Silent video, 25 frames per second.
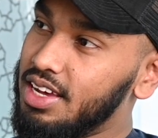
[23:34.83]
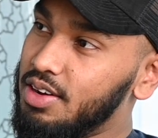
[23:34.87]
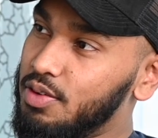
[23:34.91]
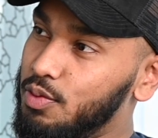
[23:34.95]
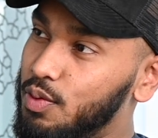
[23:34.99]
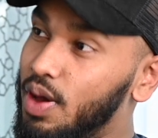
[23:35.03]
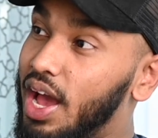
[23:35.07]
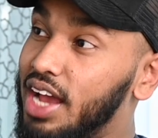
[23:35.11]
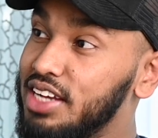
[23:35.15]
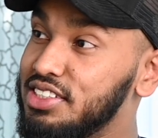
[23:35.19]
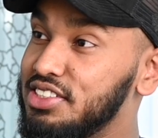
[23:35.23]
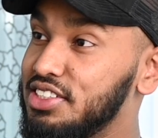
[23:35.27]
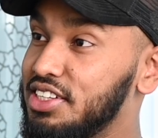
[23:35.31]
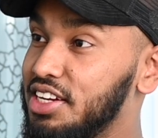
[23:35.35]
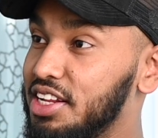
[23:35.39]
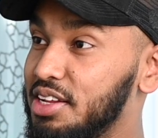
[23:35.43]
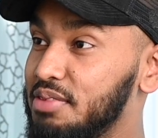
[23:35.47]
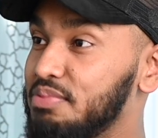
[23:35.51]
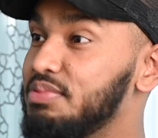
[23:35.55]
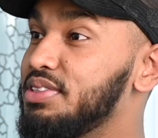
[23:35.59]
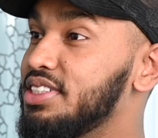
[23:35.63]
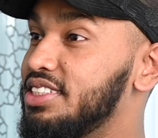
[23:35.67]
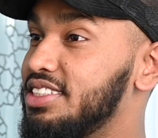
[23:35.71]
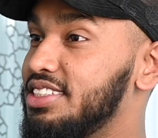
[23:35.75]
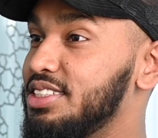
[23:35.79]
We're actually going
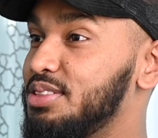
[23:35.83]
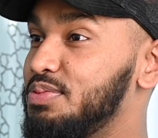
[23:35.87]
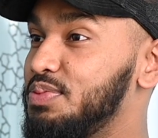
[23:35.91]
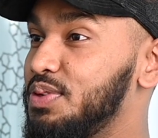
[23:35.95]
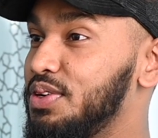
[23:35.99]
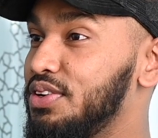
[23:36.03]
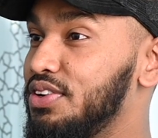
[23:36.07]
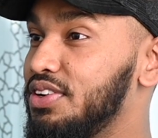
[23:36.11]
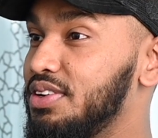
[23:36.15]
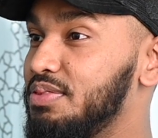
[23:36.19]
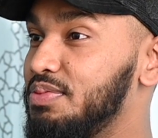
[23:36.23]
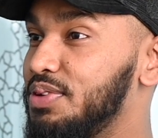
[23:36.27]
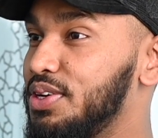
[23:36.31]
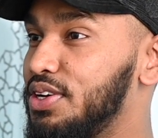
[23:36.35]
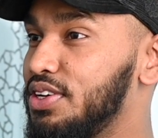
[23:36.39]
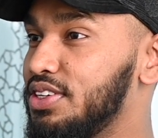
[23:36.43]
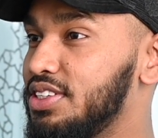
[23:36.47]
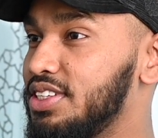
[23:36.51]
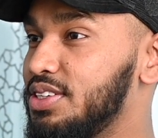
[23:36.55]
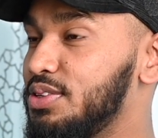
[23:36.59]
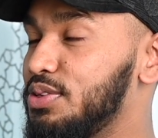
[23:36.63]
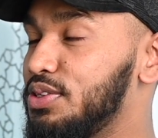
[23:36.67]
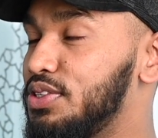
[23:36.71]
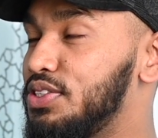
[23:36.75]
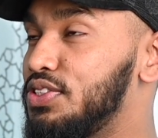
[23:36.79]
to miss this period because
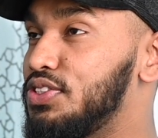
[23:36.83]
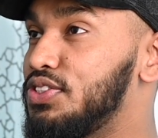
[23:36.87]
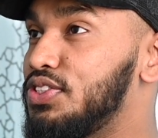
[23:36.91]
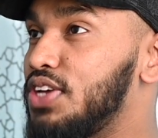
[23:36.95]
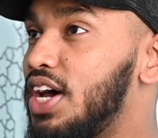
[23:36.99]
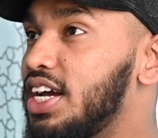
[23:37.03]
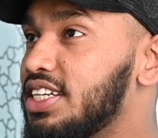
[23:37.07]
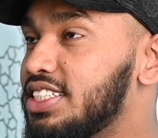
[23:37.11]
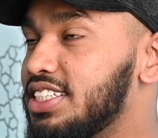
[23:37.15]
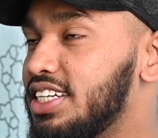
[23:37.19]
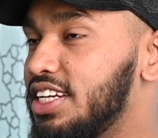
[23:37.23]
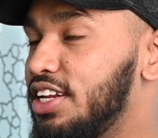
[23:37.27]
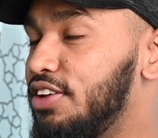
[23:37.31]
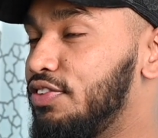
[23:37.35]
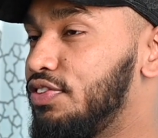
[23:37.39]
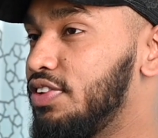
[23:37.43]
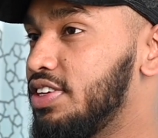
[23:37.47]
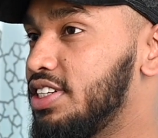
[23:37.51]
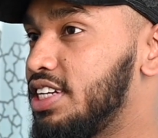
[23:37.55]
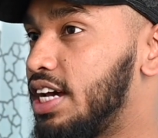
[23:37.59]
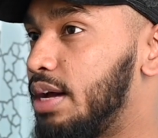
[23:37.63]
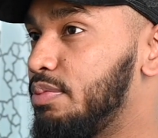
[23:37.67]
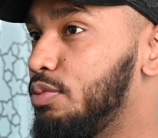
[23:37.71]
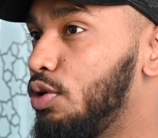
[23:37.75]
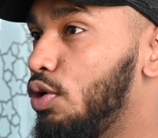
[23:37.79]
it was such a
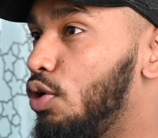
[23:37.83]
different time.